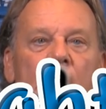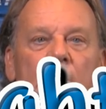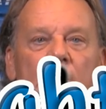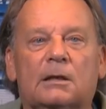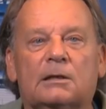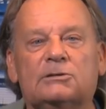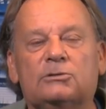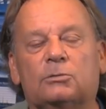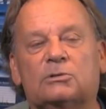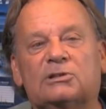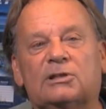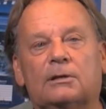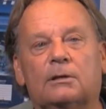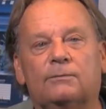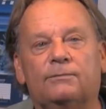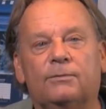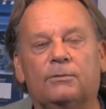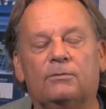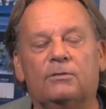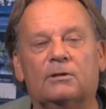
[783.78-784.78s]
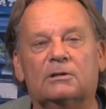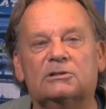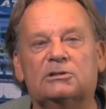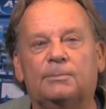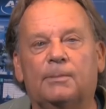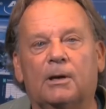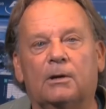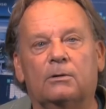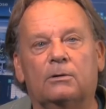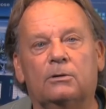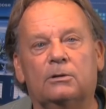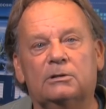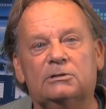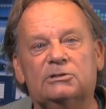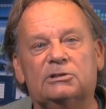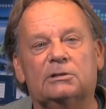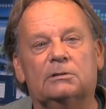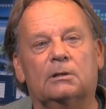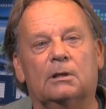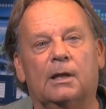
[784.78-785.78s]
Next, we'll say a few things about
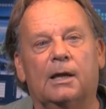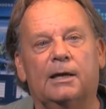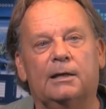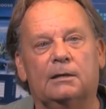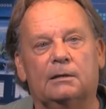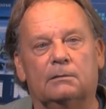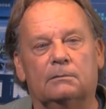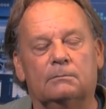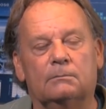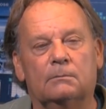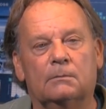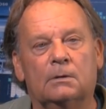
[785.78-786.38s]
hoods and lighting.